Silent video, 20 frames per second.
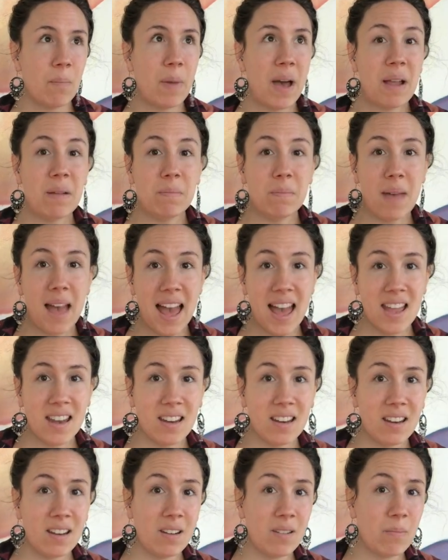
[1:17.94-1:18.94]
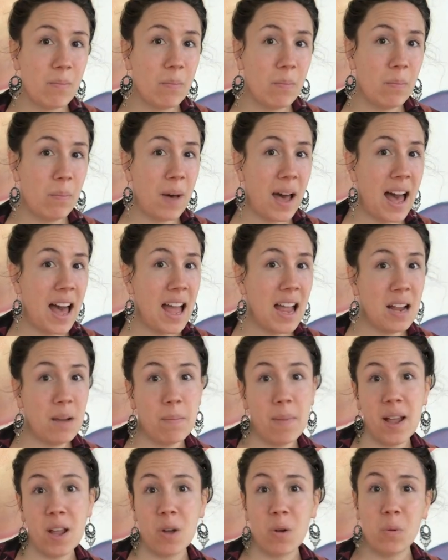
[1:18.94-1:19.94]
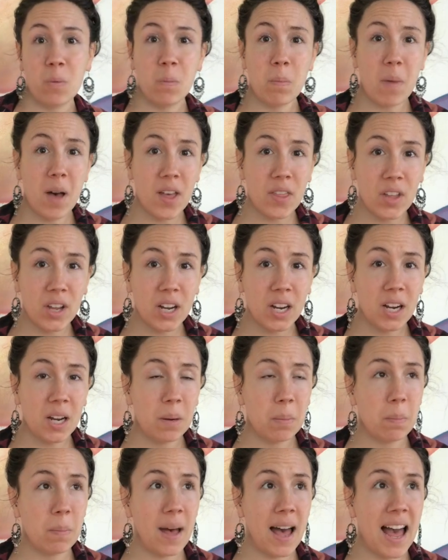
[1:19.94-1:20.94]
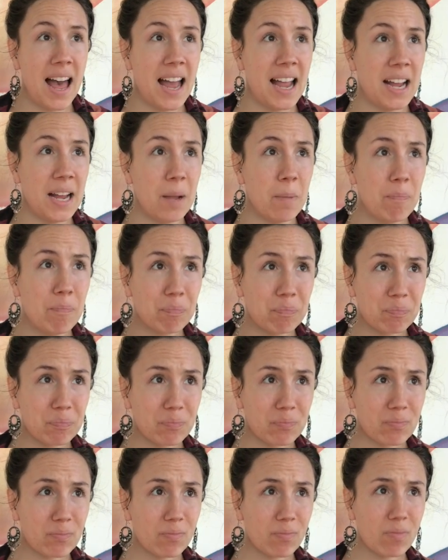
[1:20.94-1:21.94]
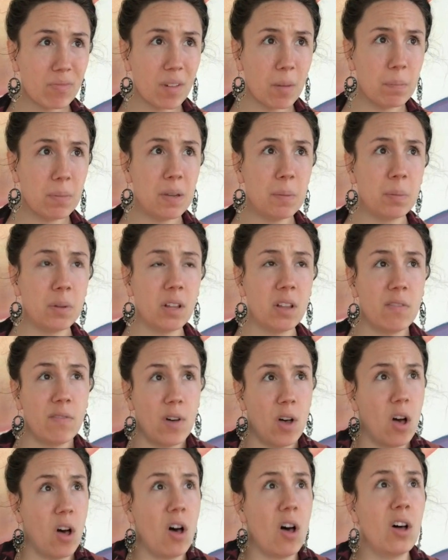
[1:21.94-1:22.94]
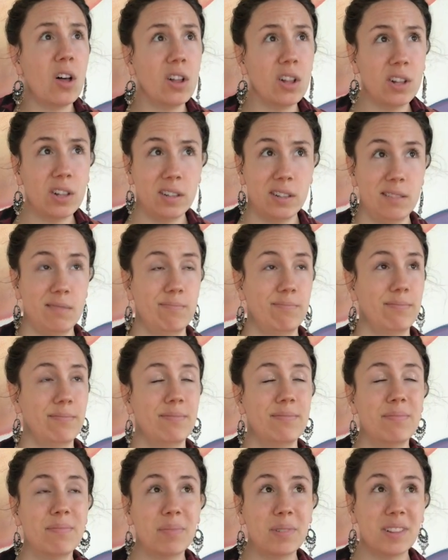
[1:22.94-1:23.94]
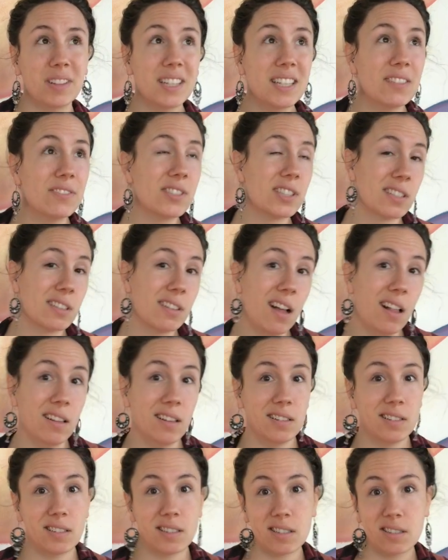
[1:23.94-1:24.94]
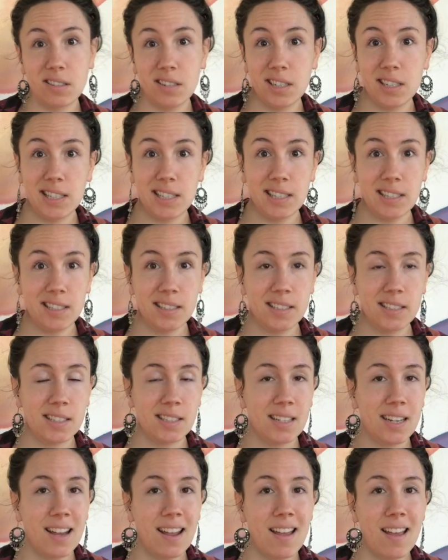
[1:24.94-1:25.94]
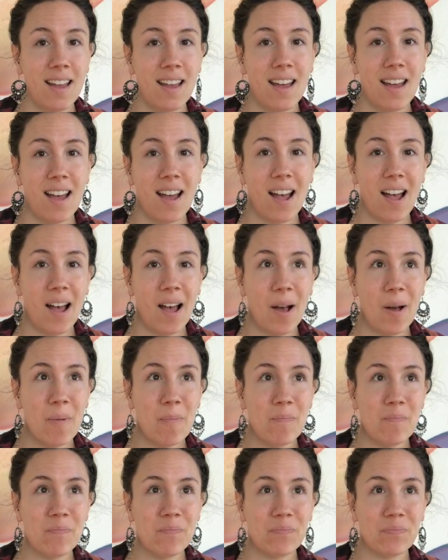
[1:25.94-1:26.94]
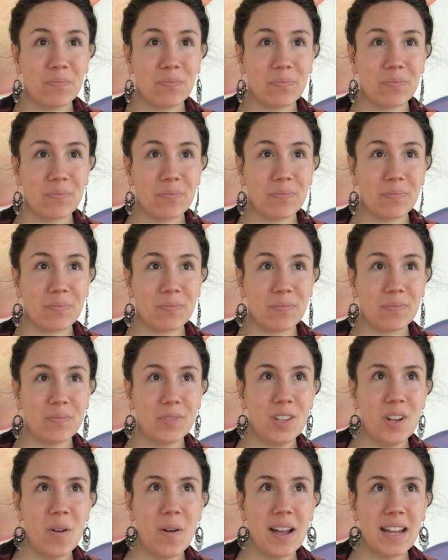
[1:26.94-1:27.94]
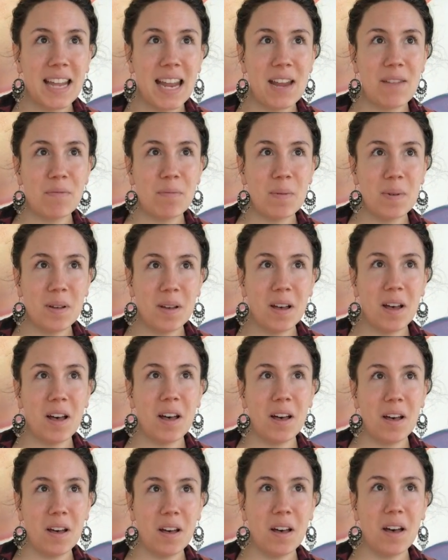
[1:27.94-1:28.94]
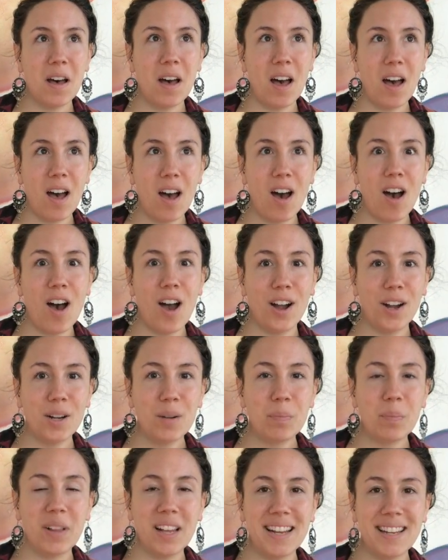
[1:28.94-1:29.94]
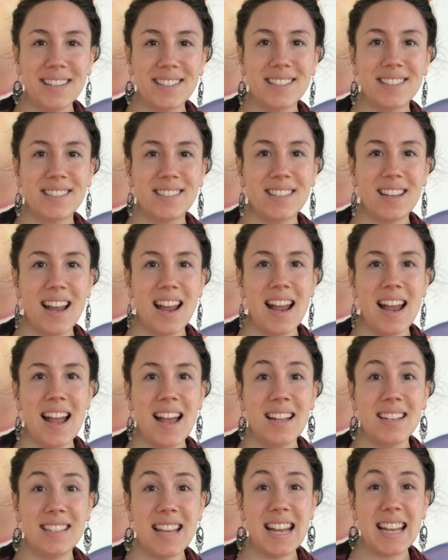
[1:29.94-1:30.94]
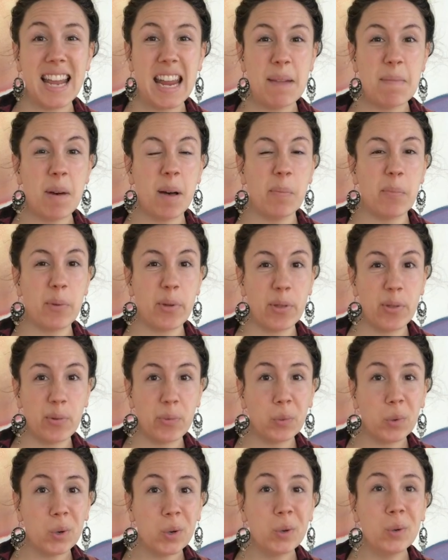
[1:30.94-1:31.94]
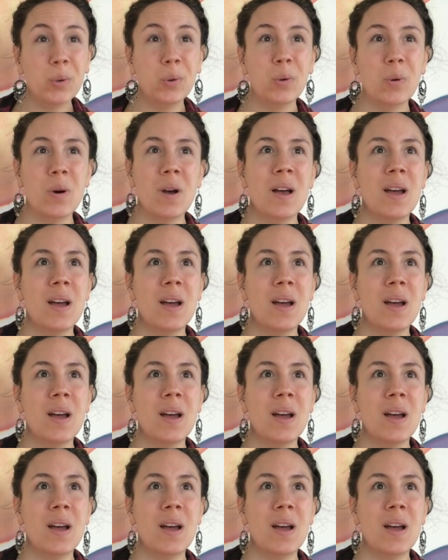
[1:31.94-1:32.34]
by men, by my own mother, by people of all beliefs, colors, creeds. I came from a hard place, and I came up through